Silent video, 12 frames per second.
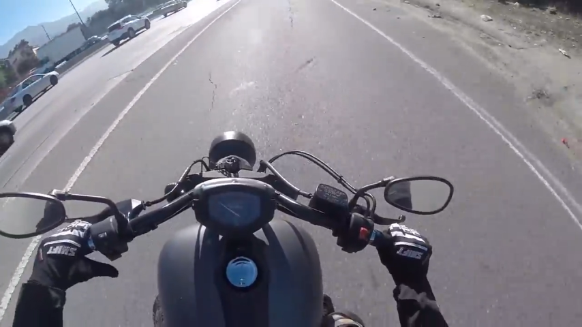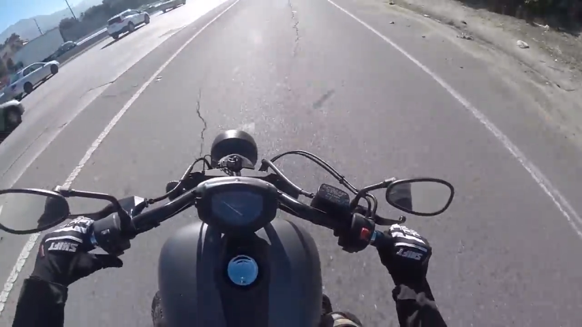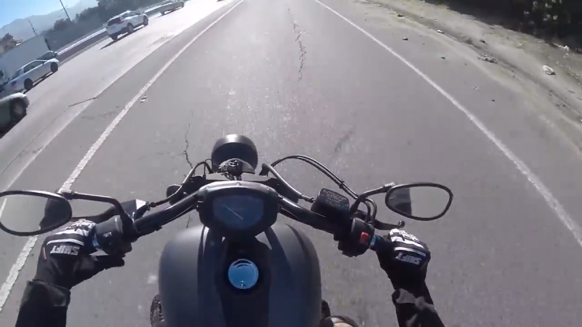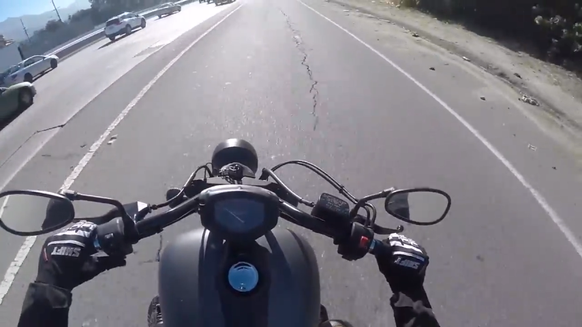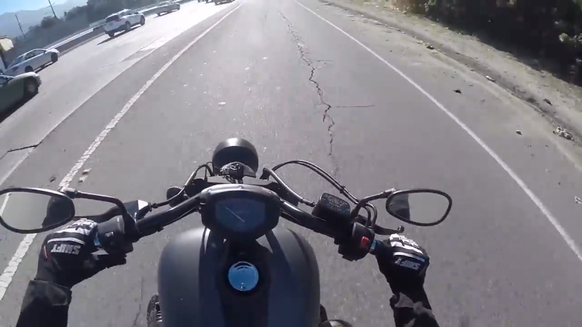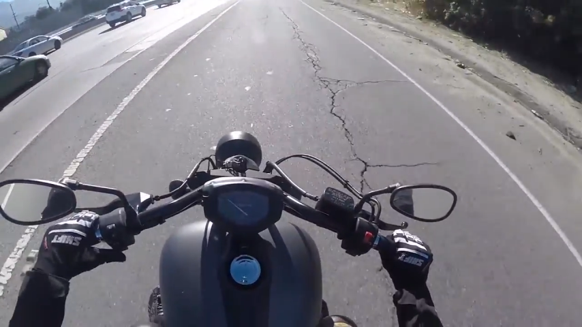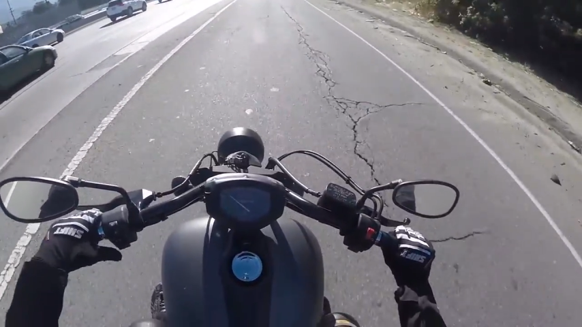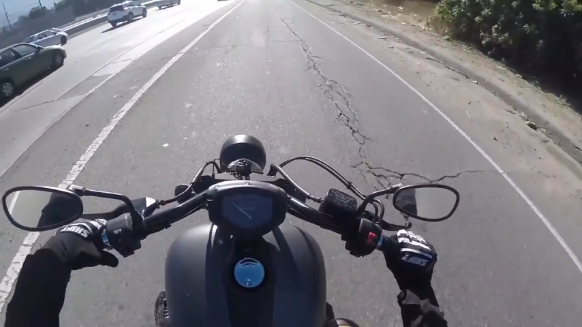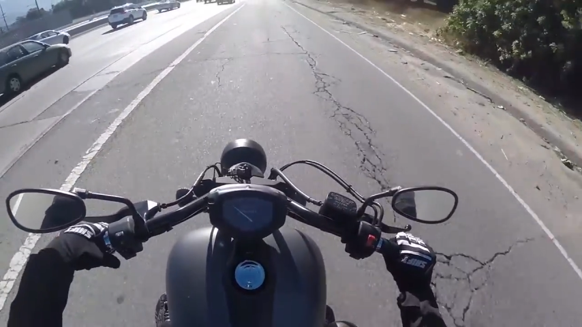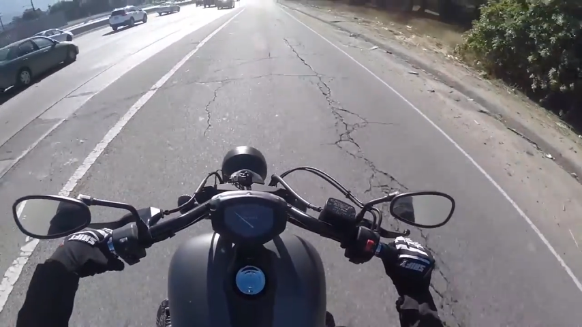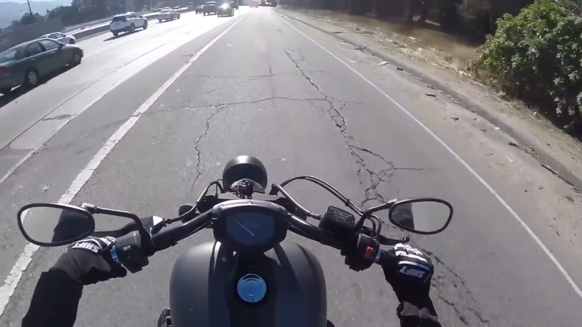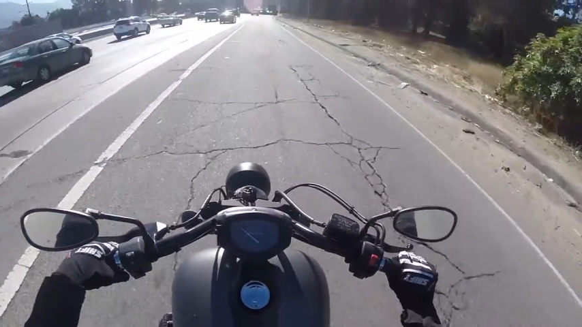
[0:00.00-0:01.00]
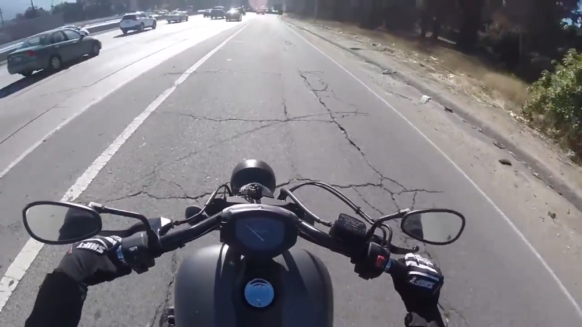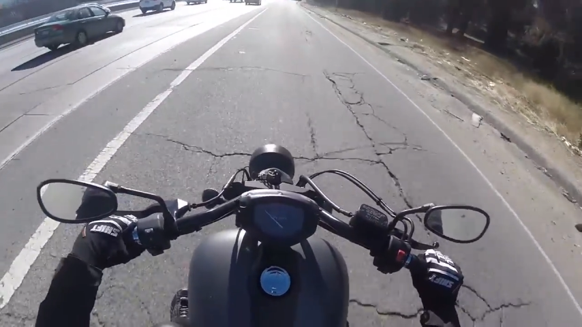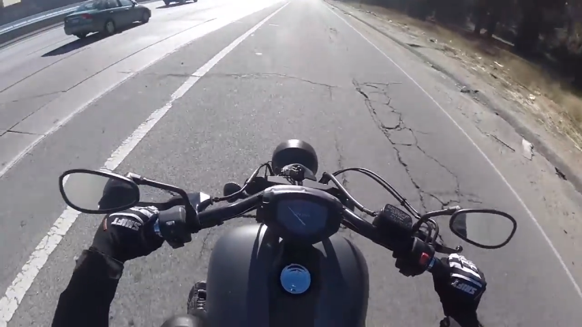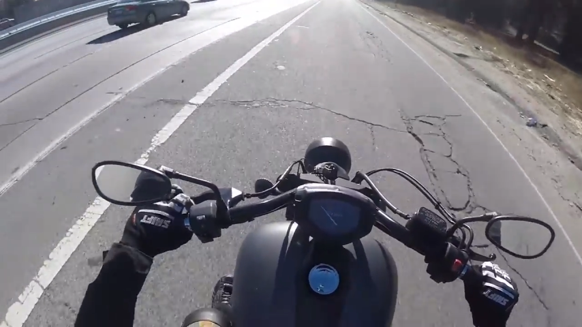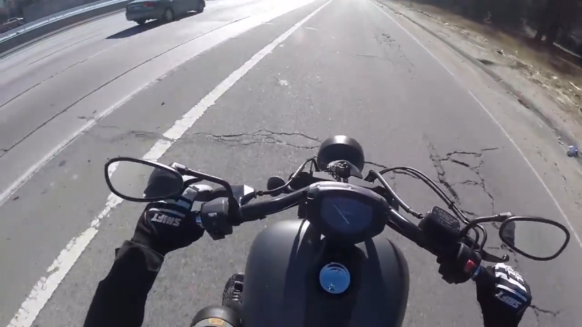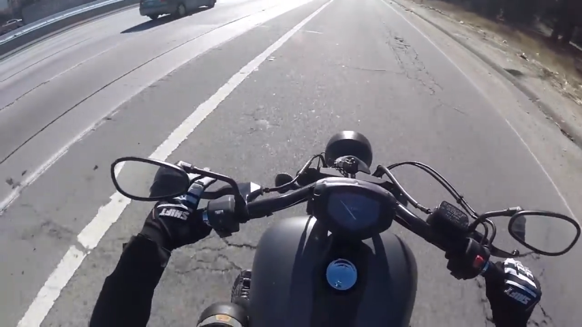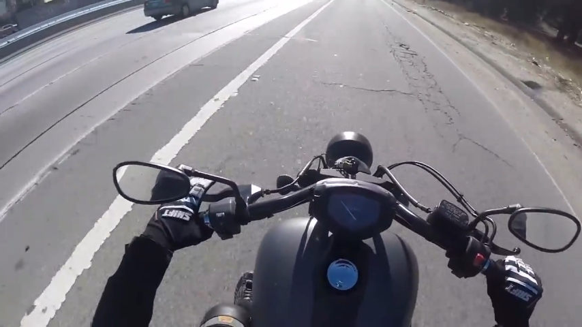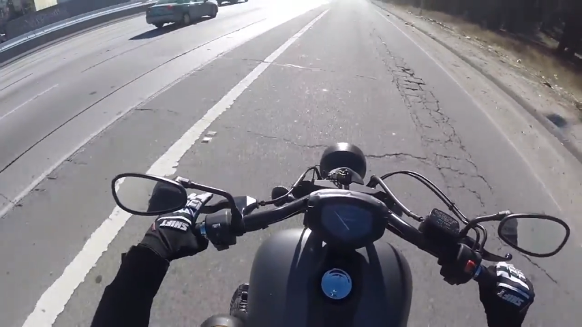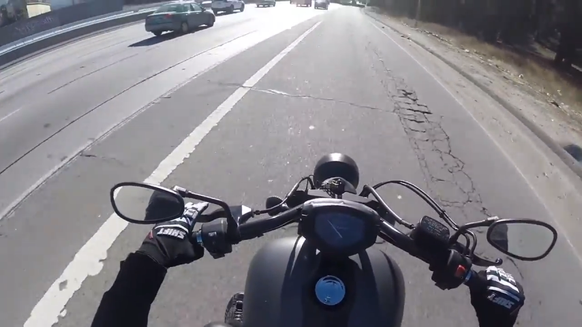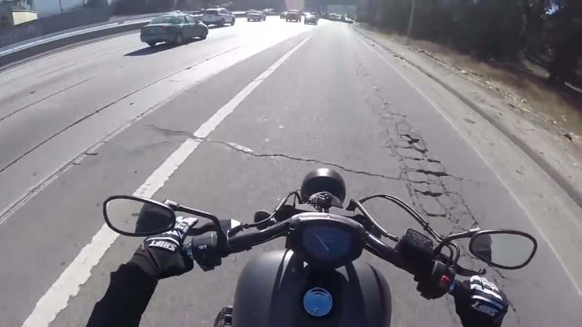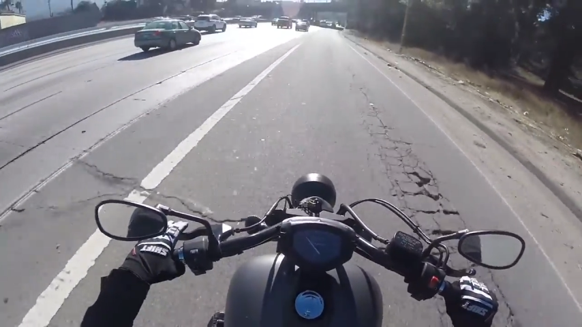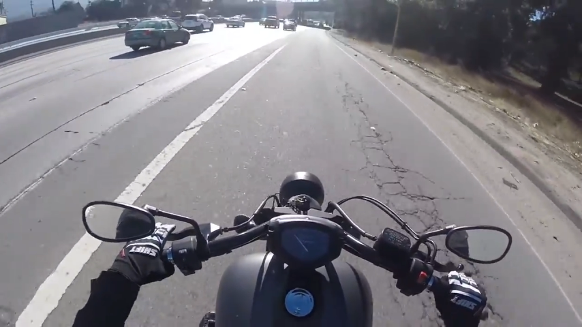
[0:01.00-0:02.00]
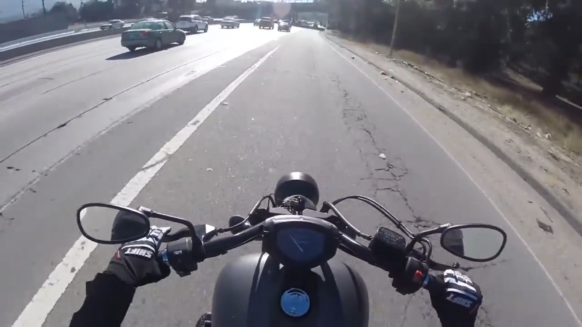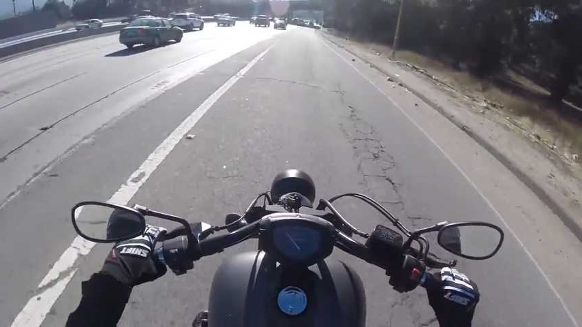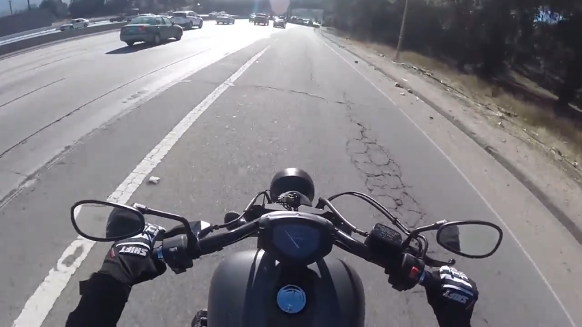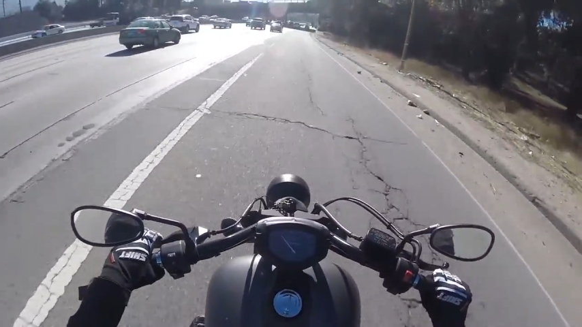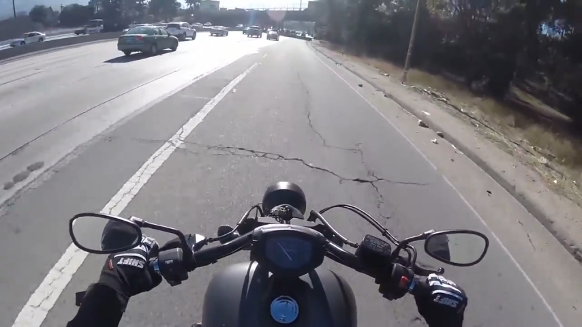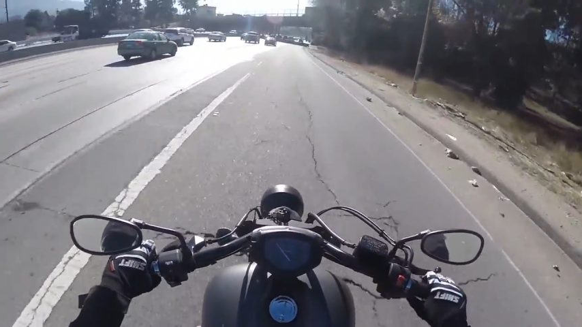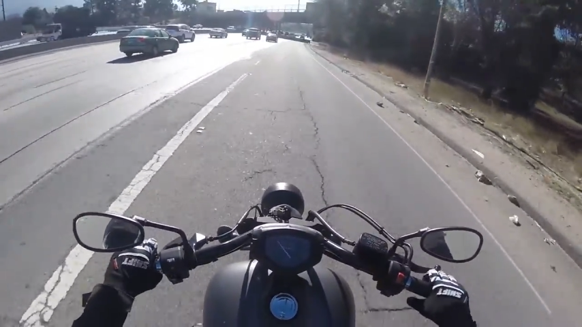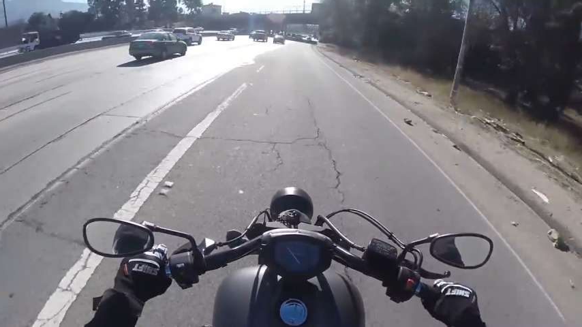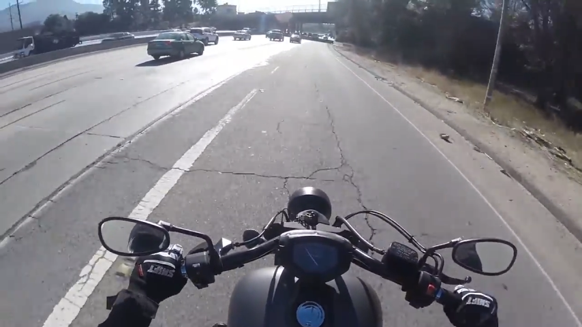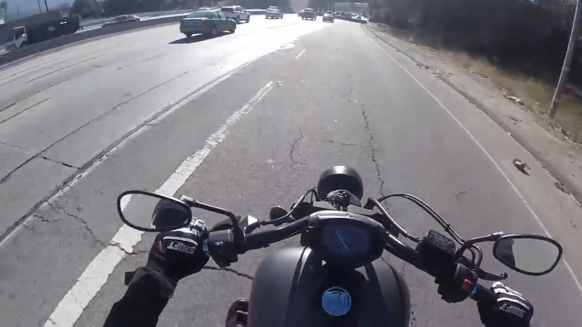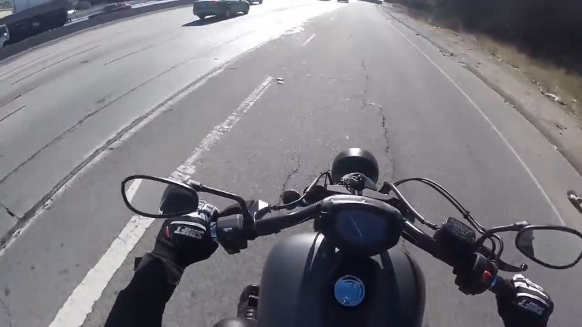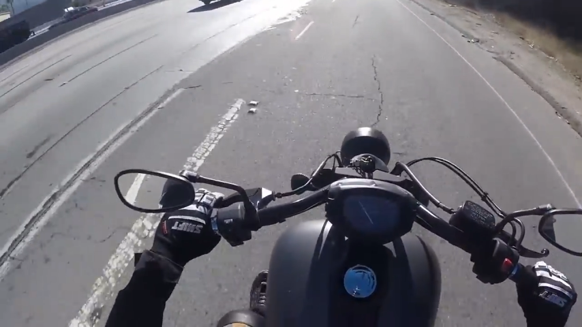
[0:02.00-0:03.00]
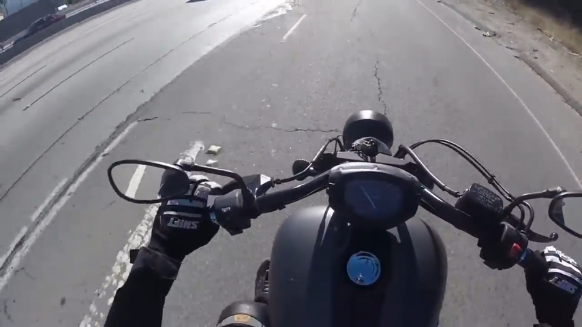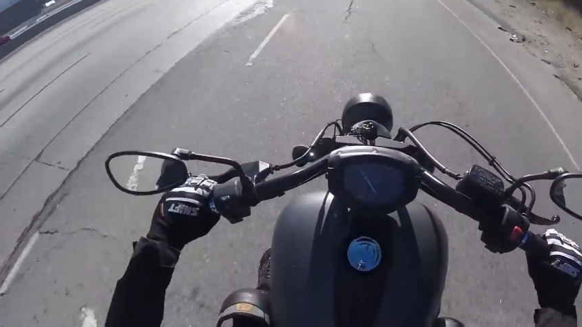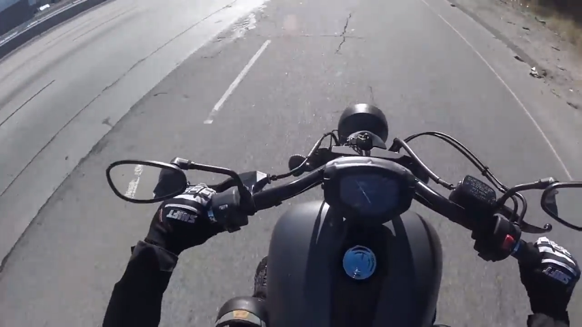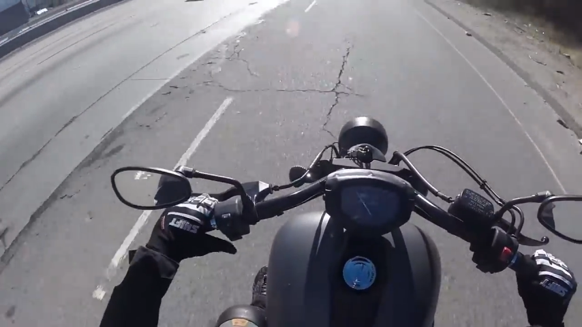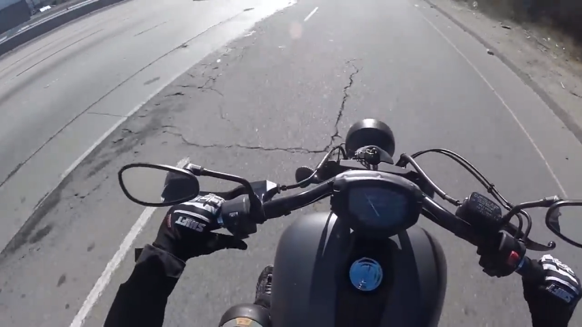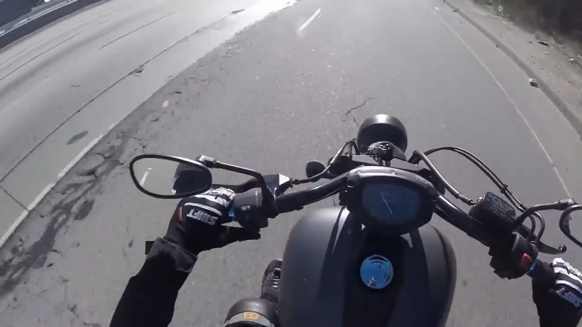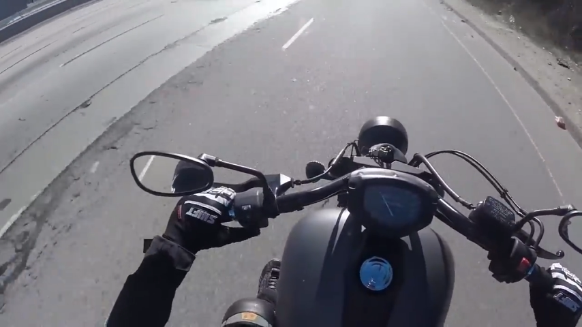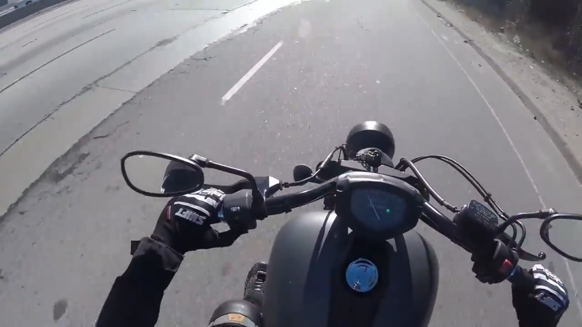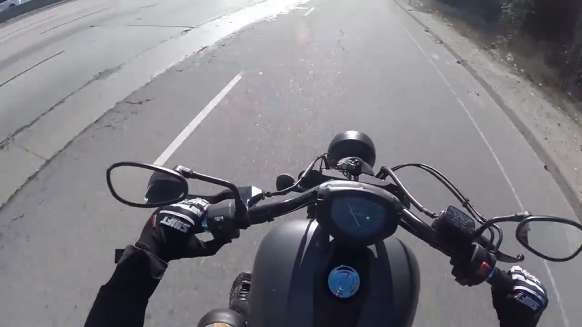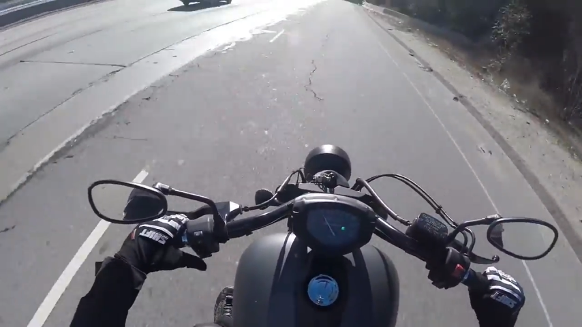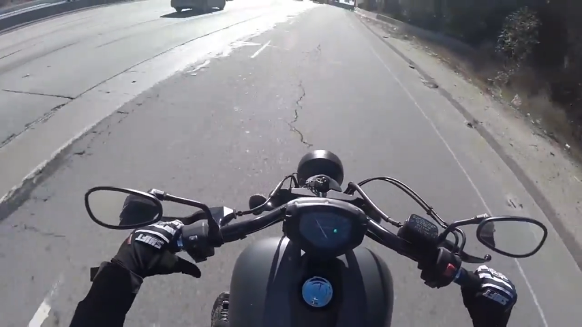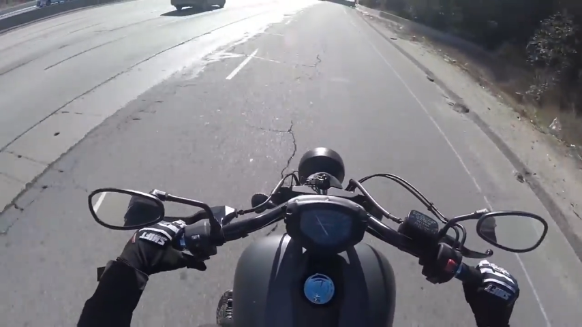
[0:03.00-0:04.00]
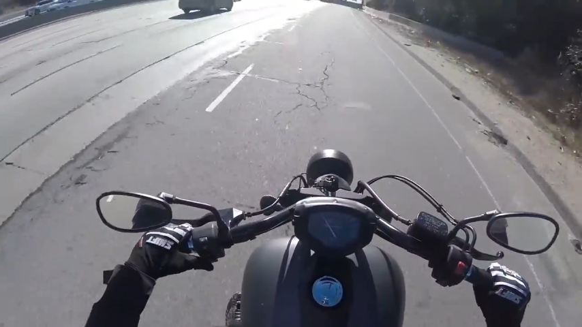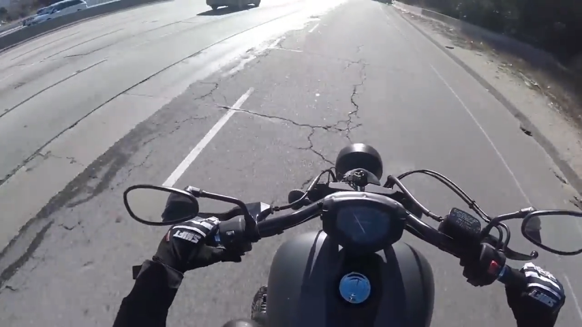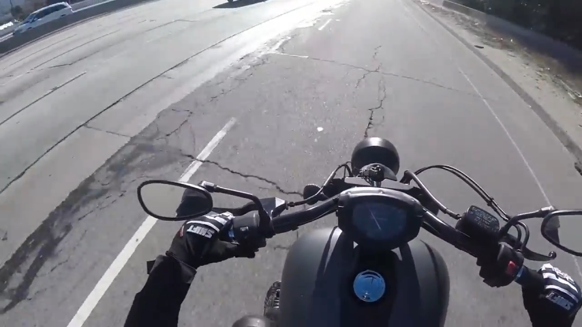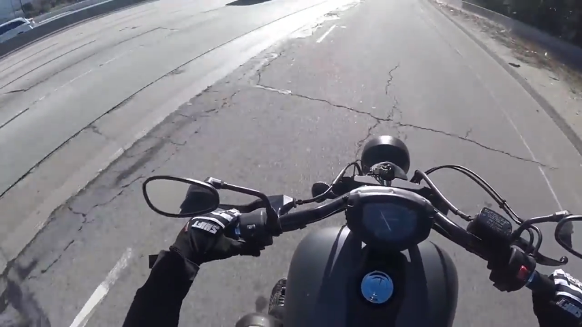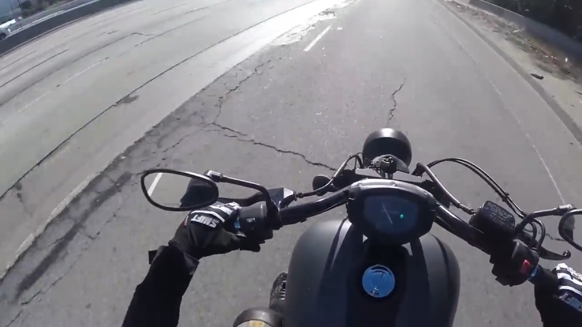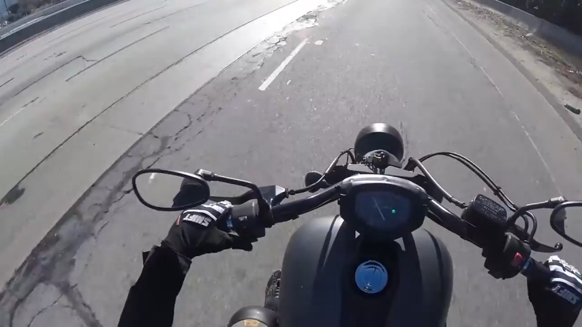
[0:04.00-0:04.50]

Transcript: (no speaker visible)